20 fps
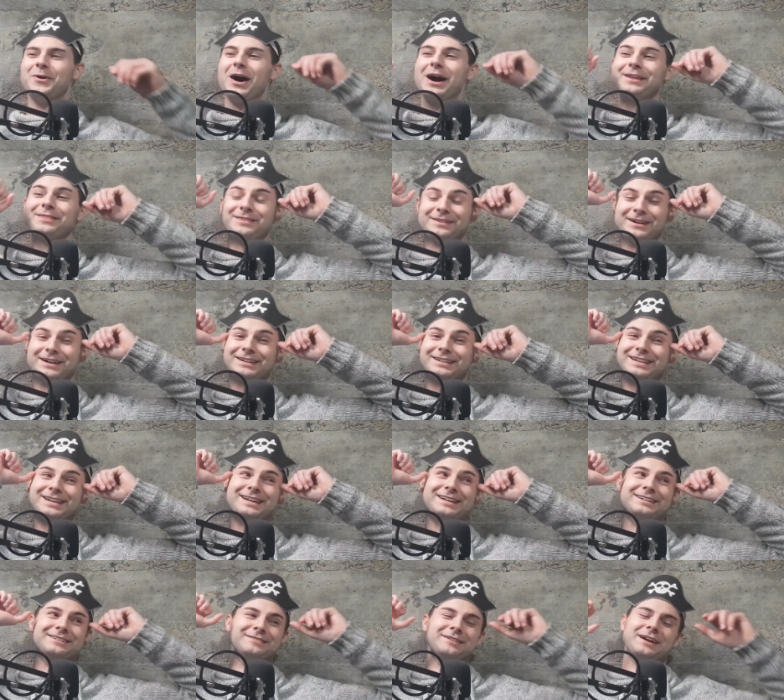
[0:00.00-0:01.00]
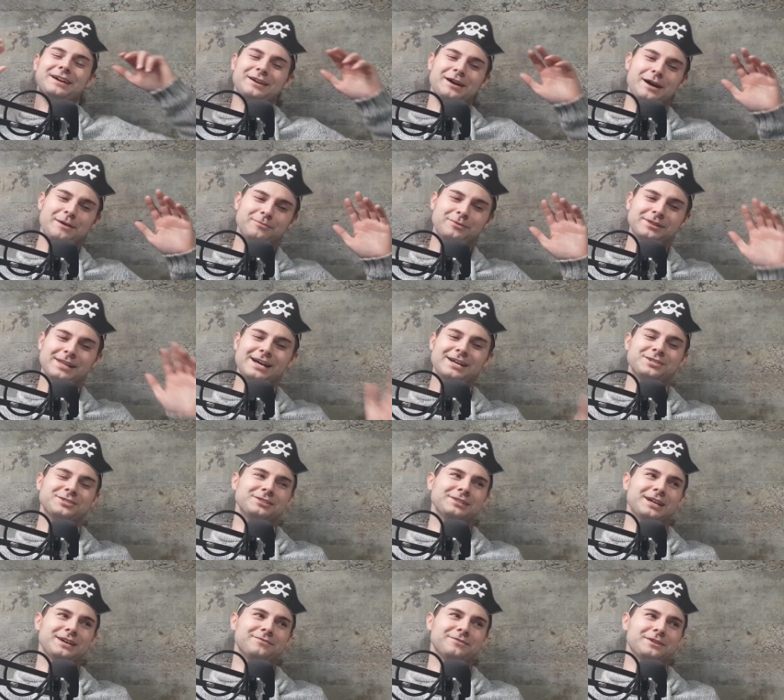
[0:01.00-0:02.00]
I again, like, like, I'm glad you're
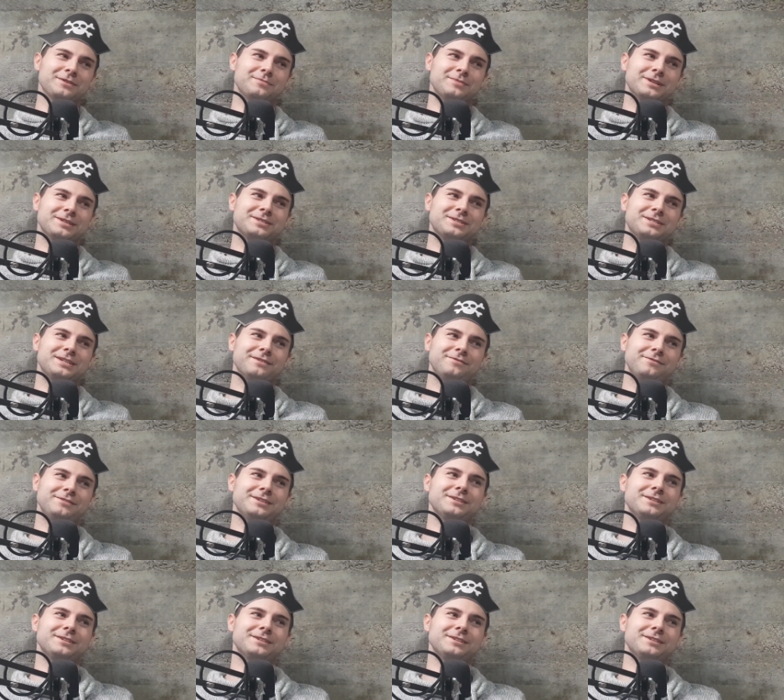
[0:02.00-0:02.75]
loving it, but it's definitely a